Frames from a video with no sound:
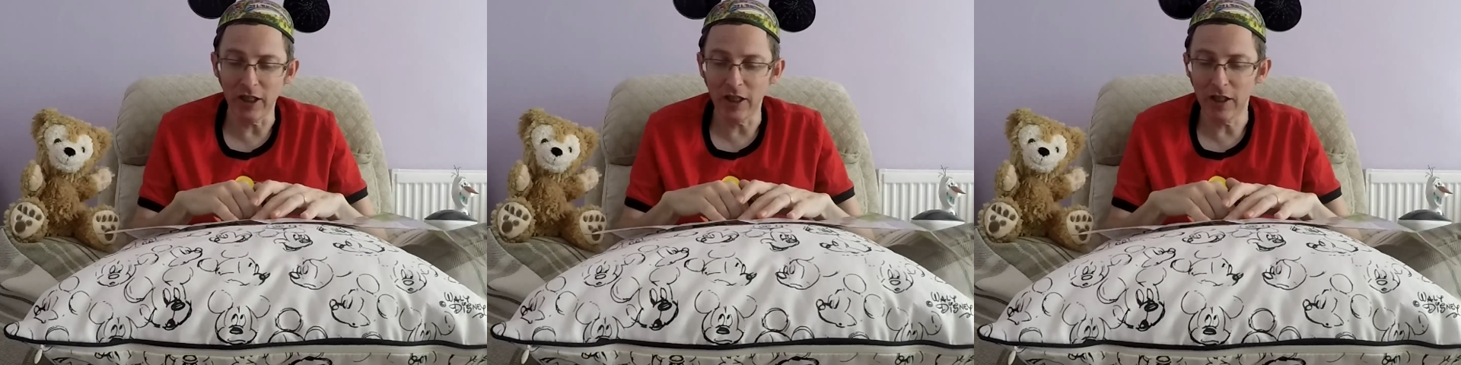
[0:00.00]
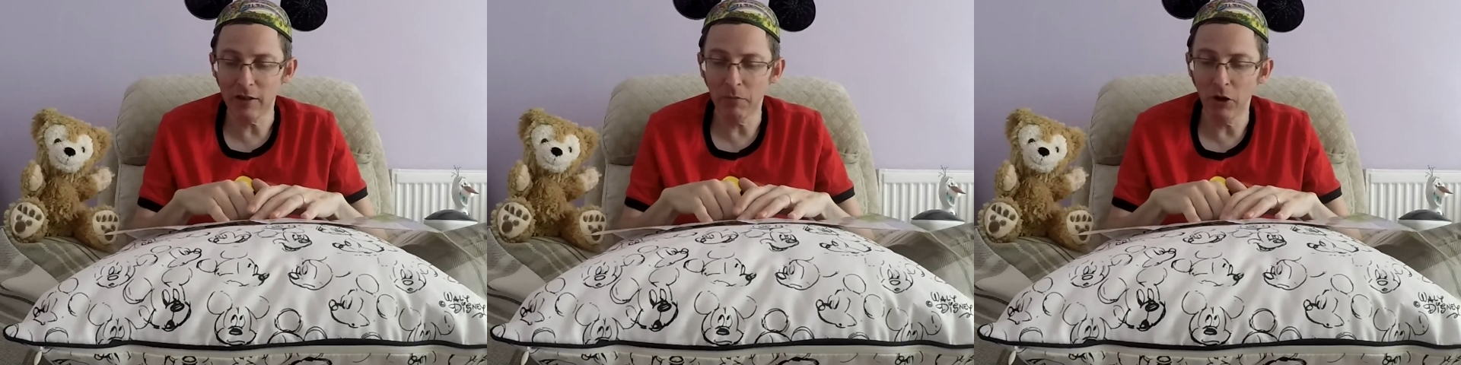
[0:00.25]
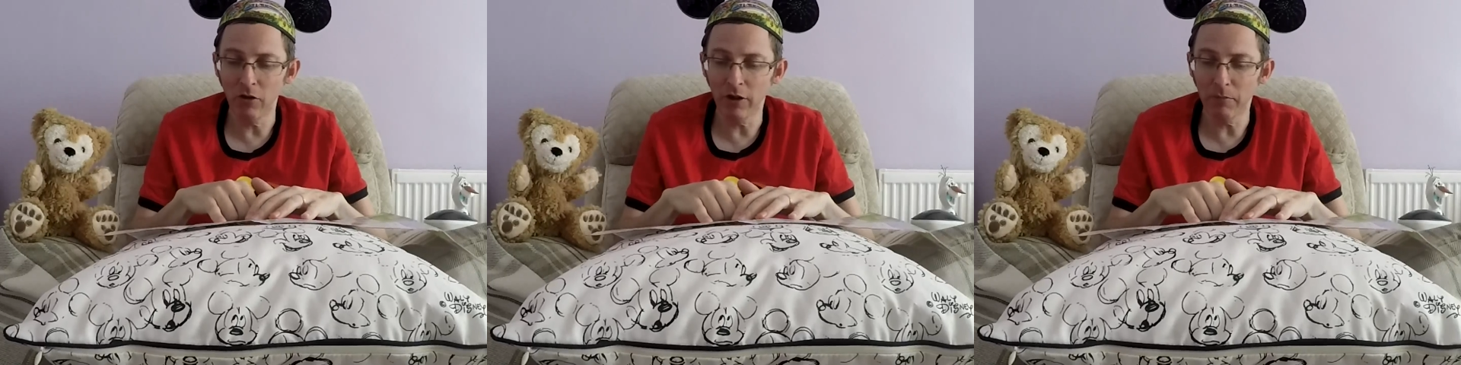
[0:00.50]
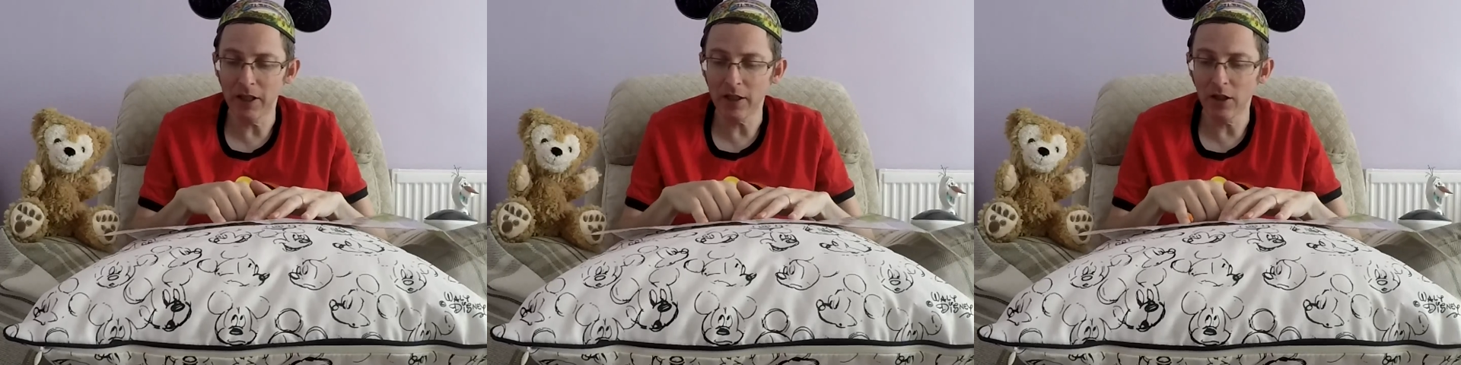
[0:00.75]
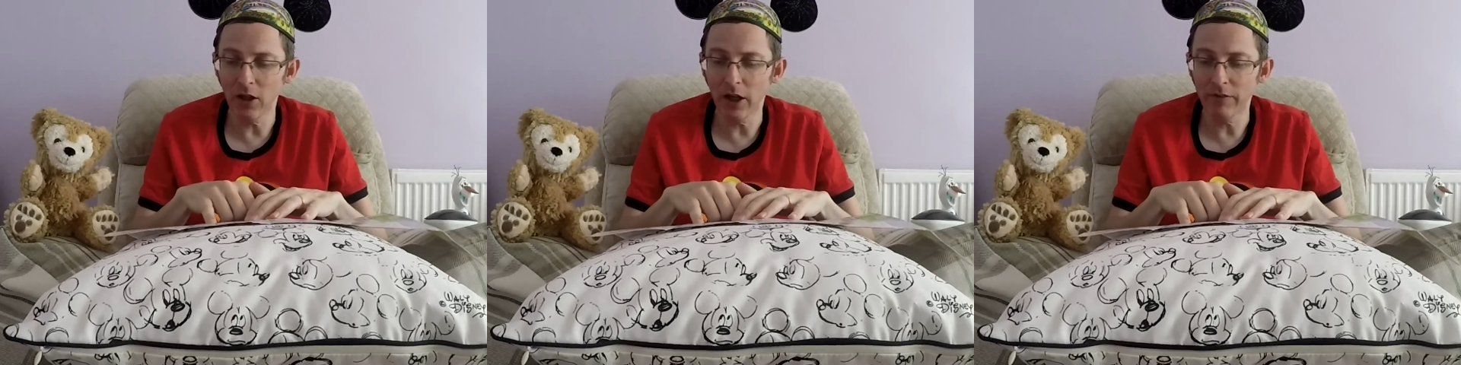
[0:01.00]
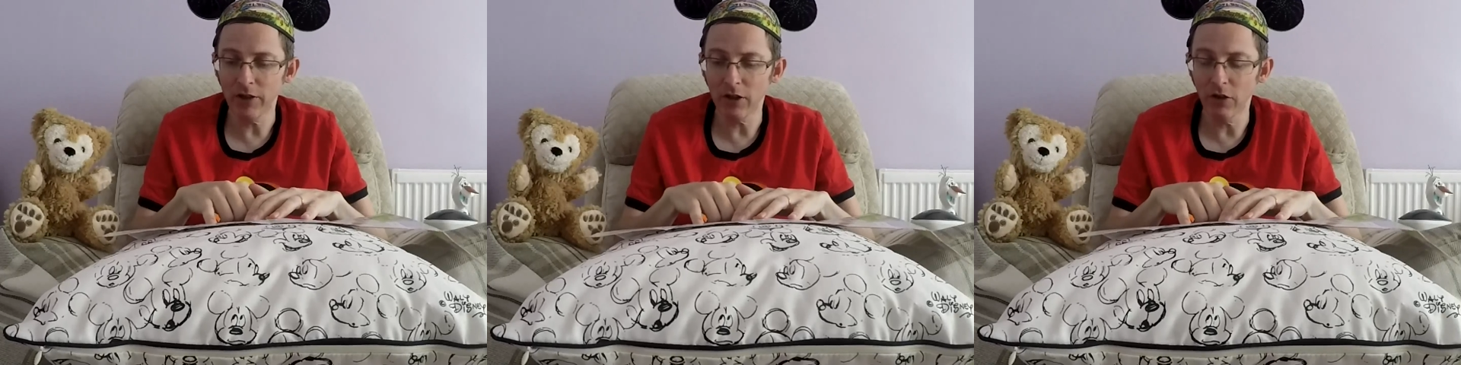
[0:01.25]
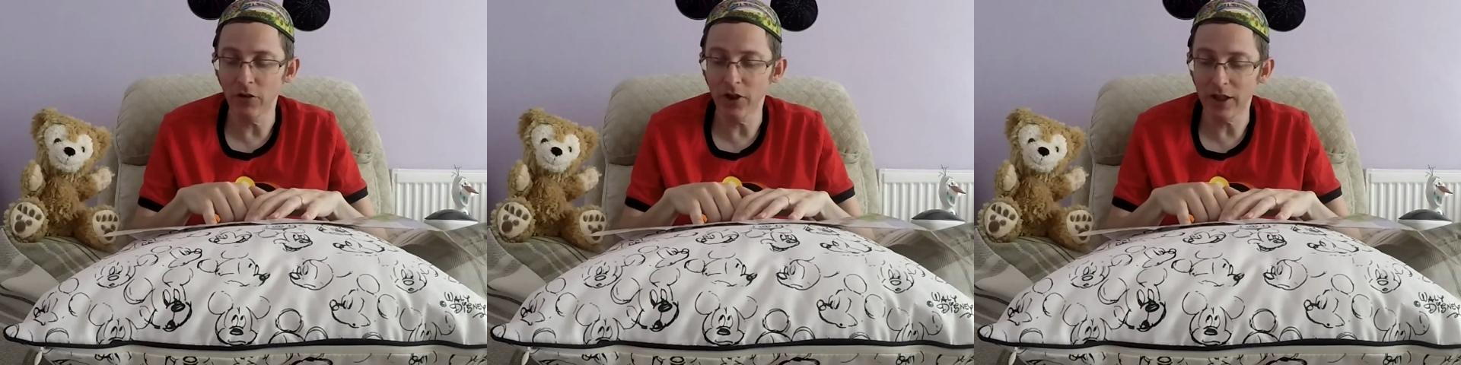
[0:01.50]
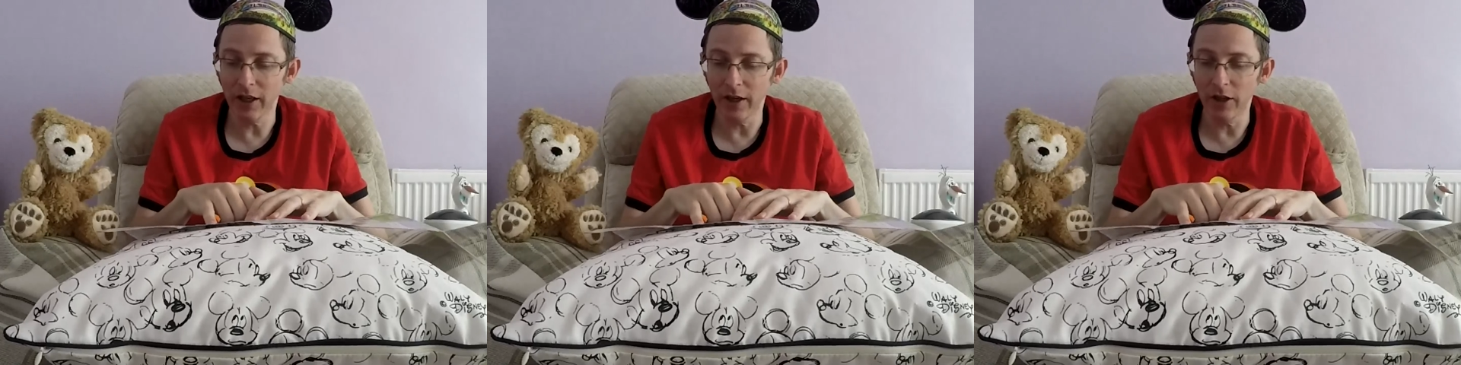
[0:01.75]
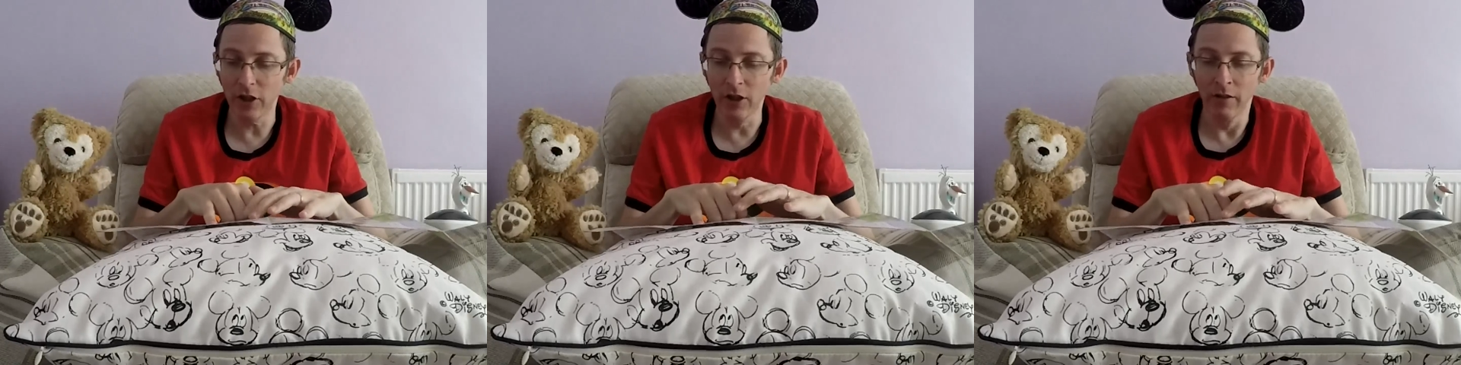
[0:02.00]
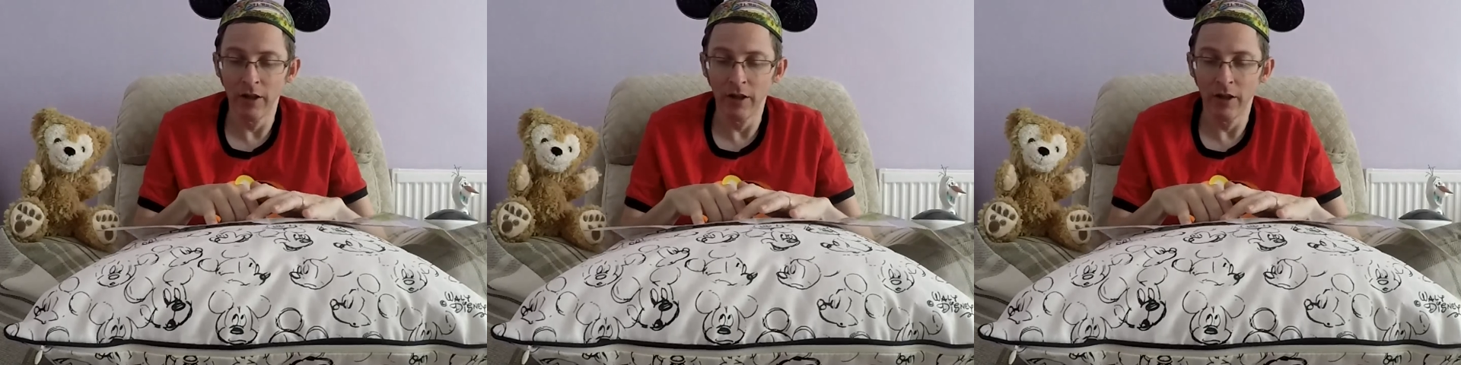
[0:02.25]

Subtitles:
There's a Beauty and the Beast lives on stage,